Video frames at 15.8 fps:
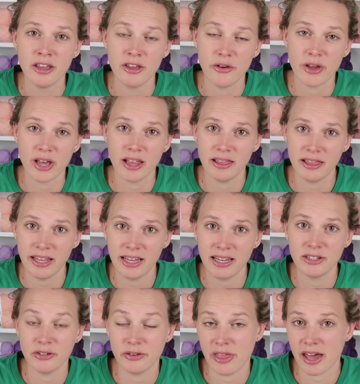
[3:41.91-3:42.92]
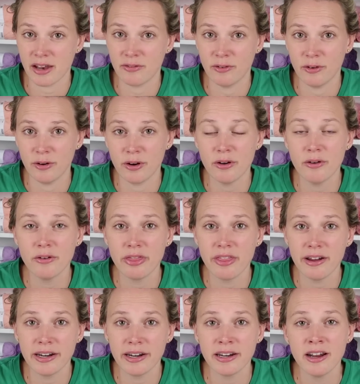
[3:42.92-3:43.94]
you can link to that photo on
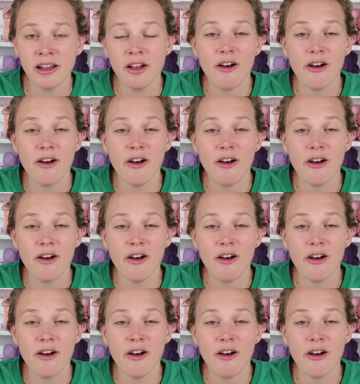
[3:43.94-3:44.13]
there,